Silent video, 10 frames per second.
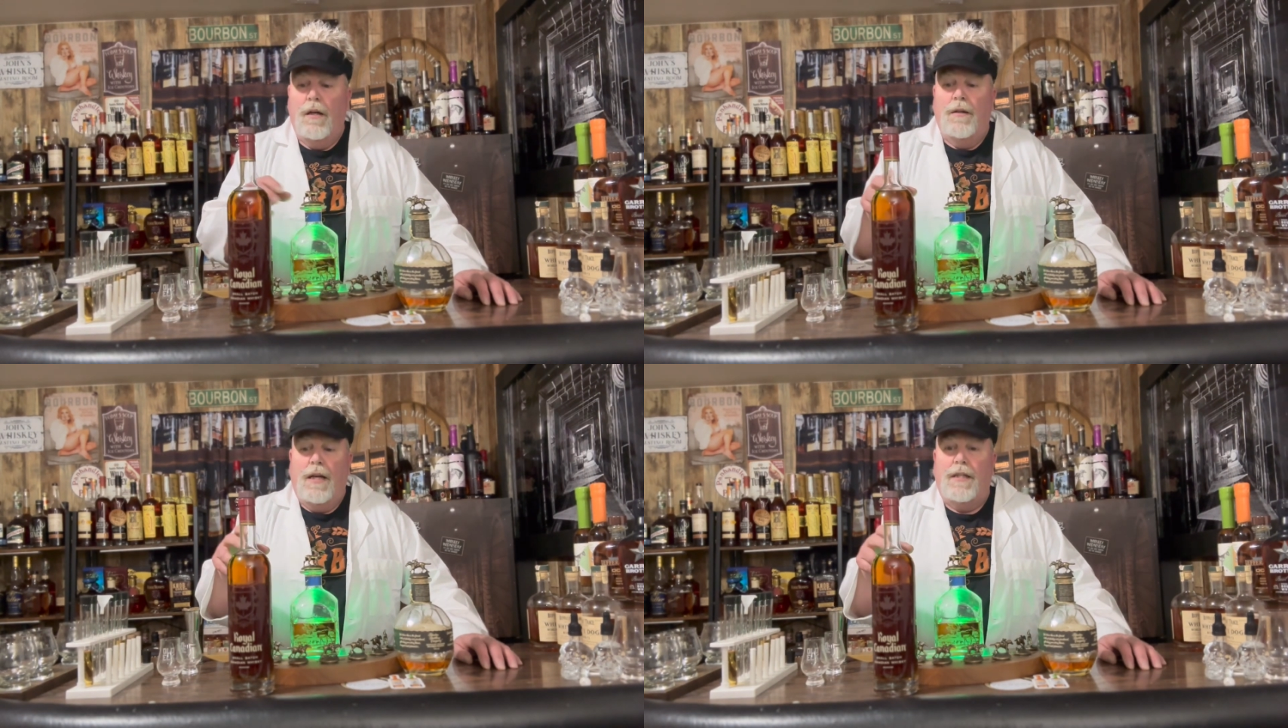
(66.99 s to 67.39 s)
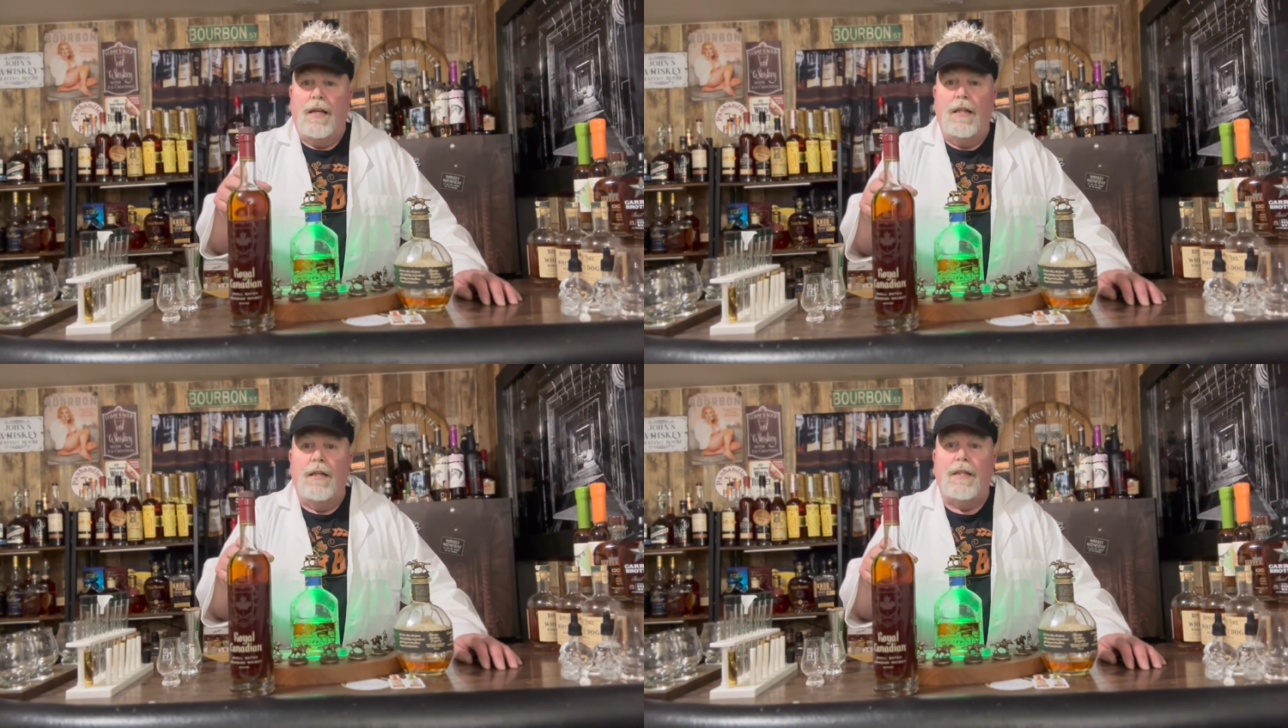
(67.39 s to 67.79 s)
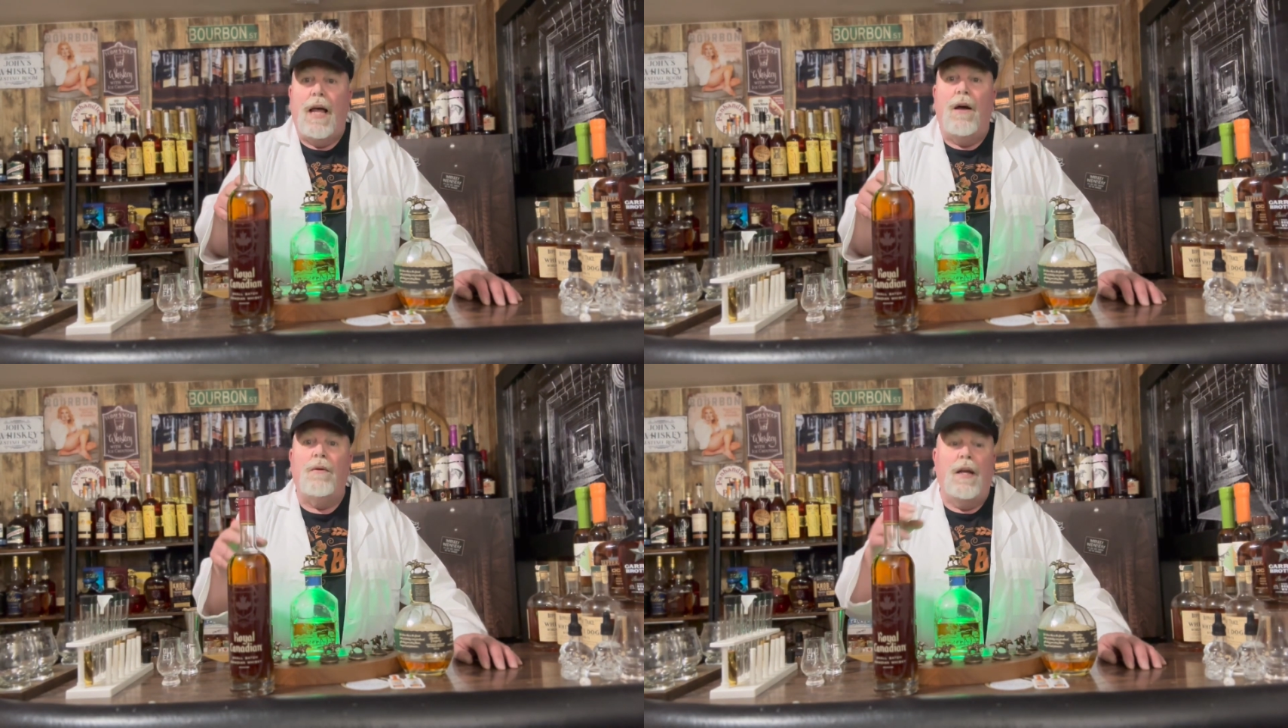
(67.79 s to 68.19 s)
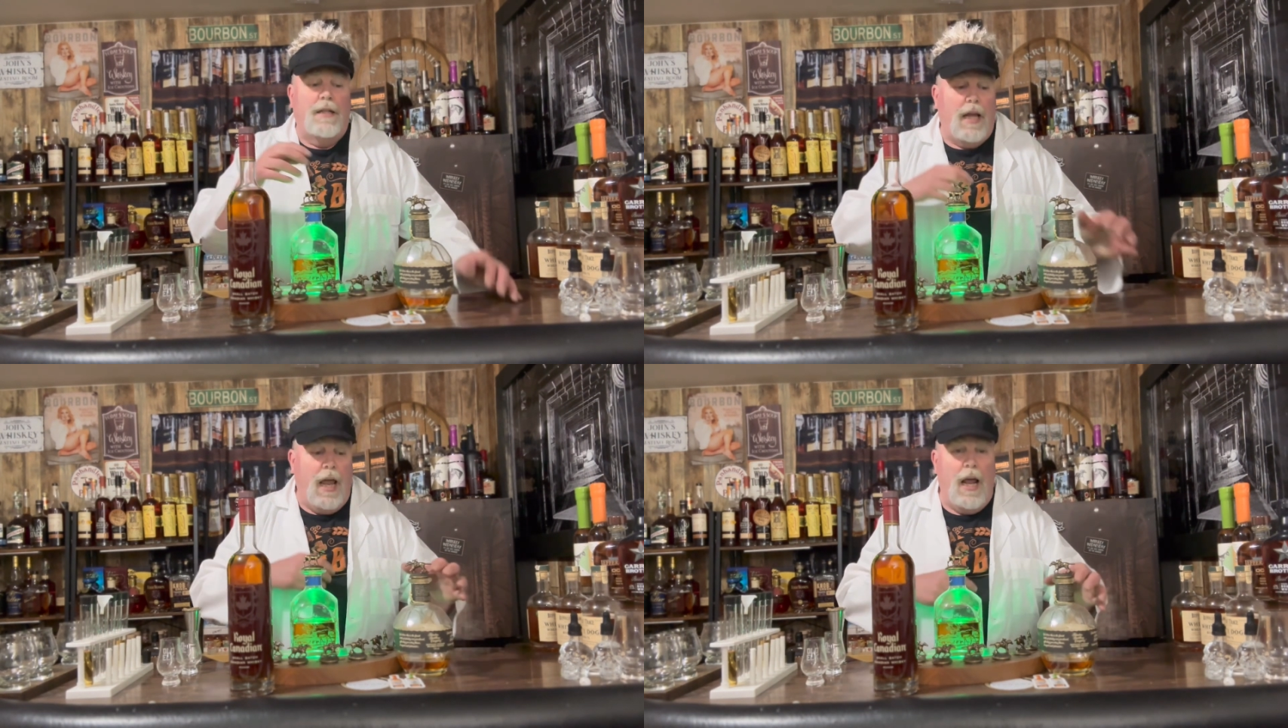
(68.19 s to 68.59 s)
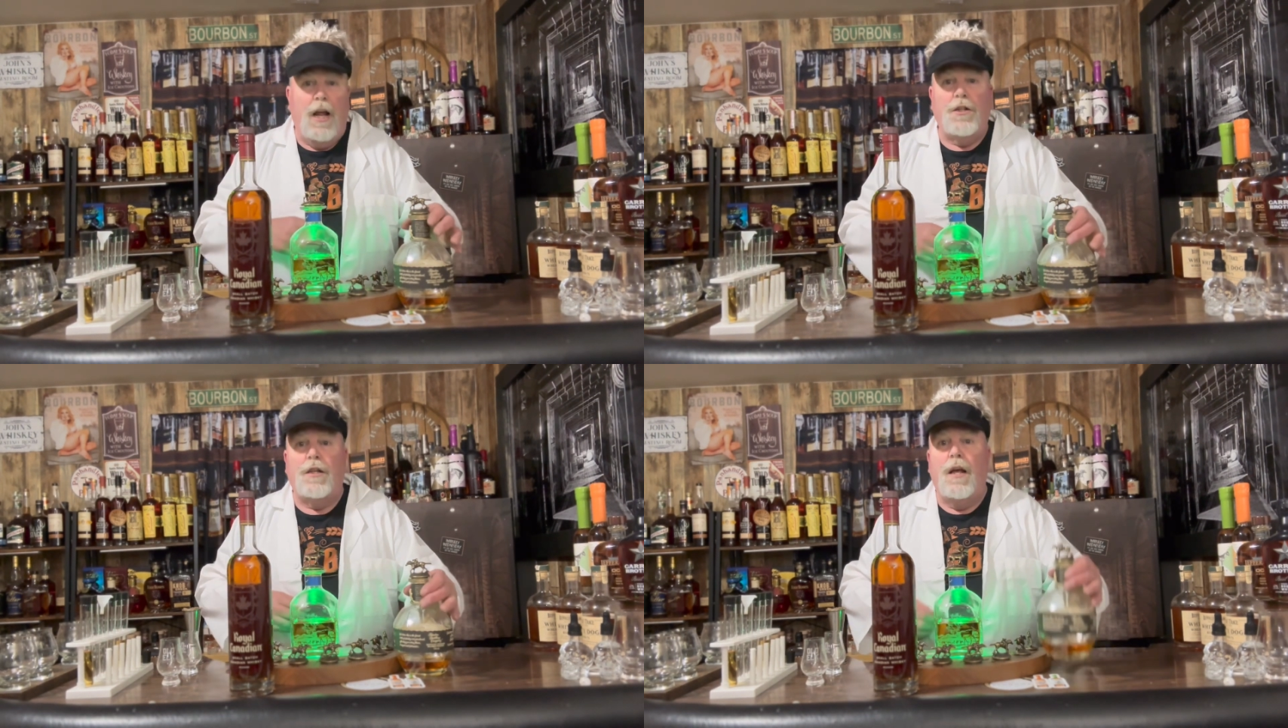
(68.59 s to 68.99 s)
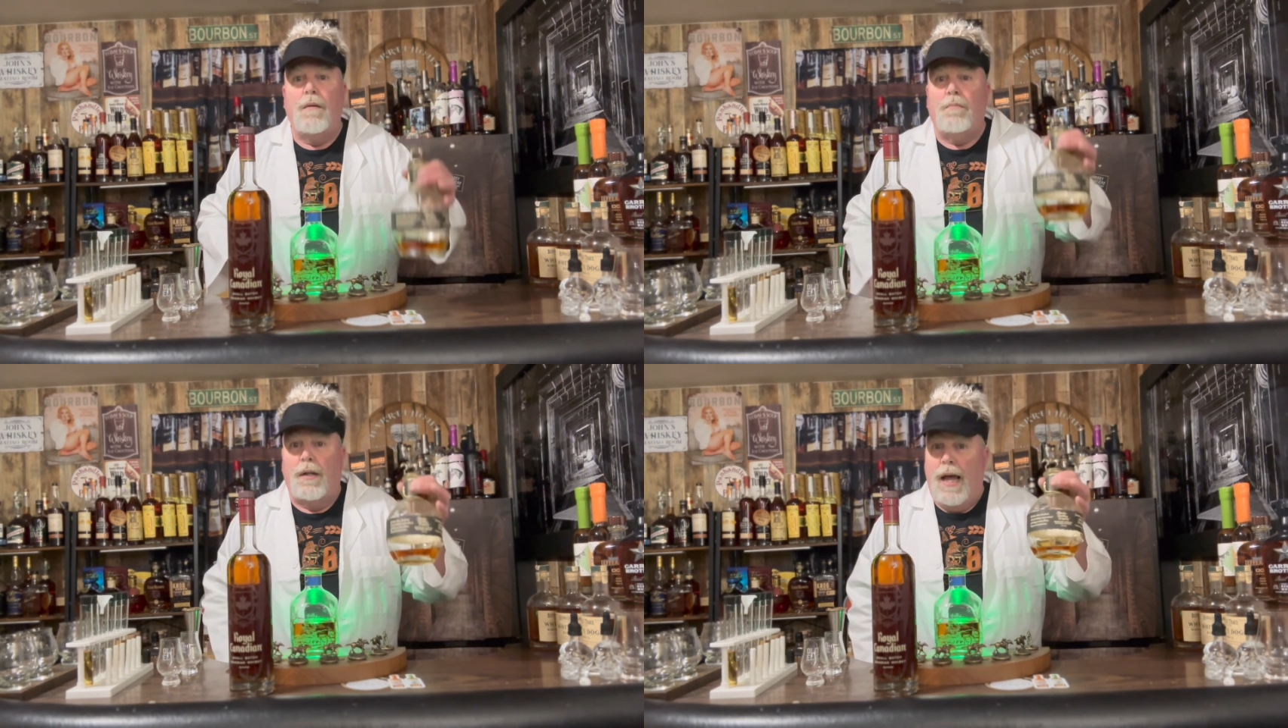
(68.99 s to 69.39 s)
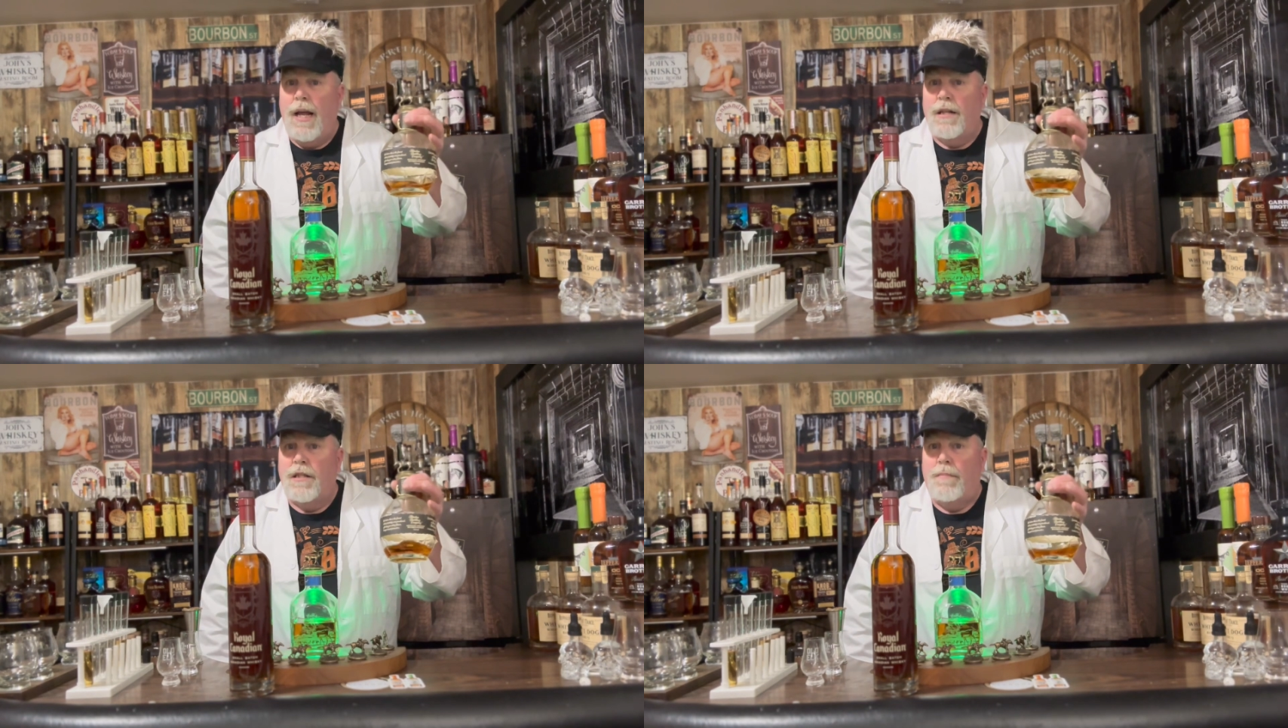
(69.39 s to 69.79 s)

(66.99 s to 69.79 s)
They send this down. It's aged in Blanton's